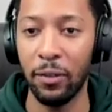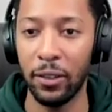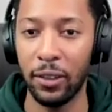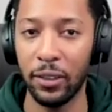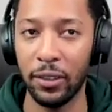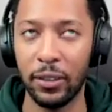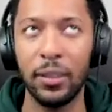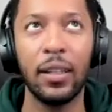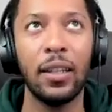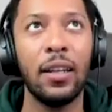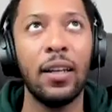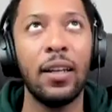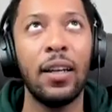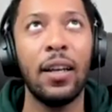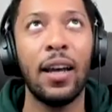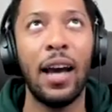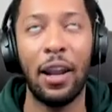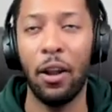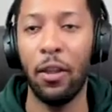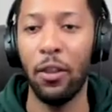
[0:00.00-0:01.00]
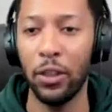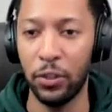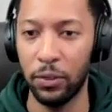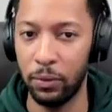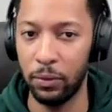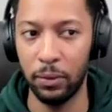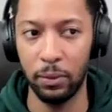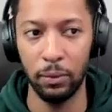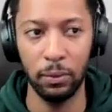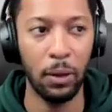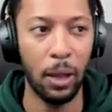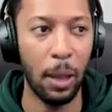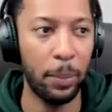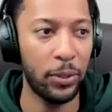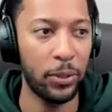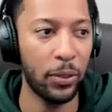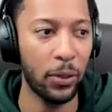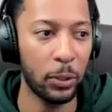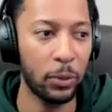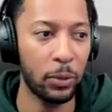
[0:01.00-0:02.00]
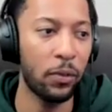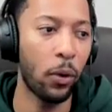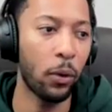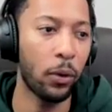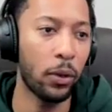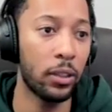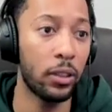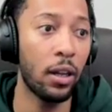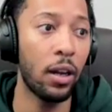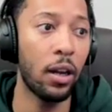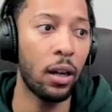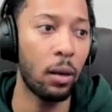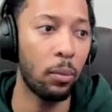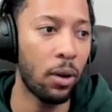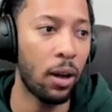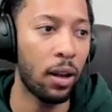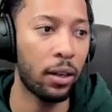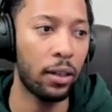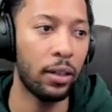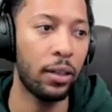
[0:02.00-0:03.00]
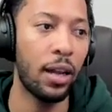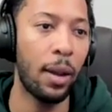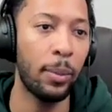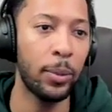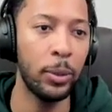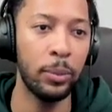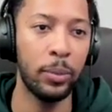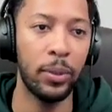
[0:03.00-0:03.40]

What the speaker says: Cause I know this episode's focused on product adoption,